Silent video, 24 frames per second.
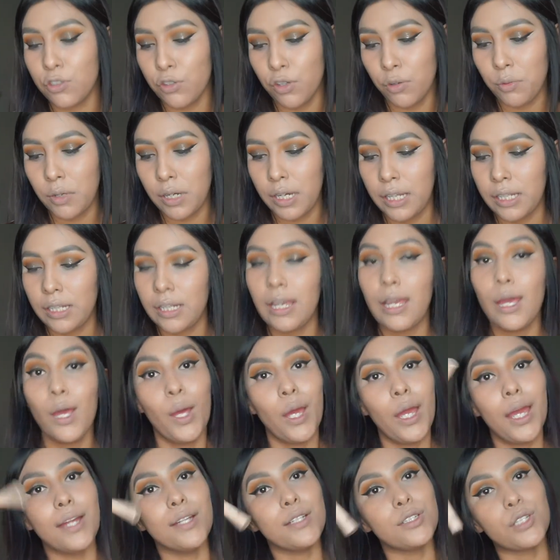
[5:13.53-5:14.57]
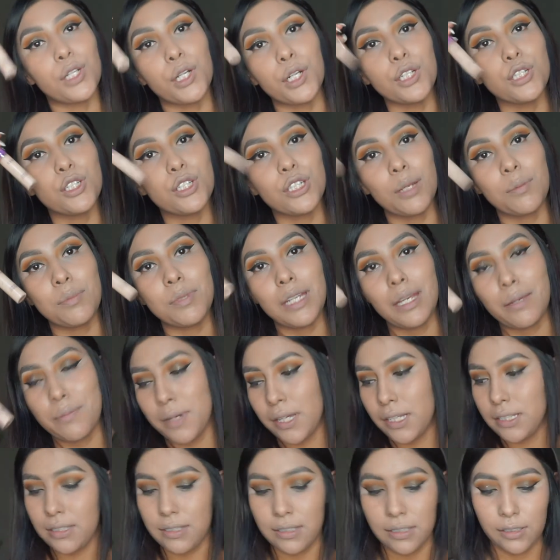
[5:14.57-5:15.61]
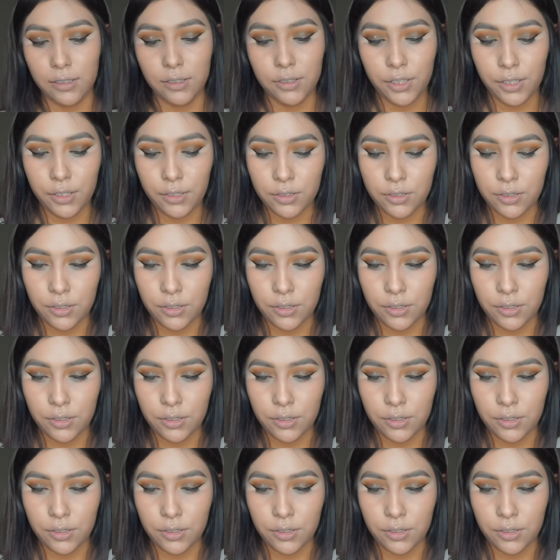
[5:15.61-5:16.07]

Rewind and Tarte Shape Tape Concealer.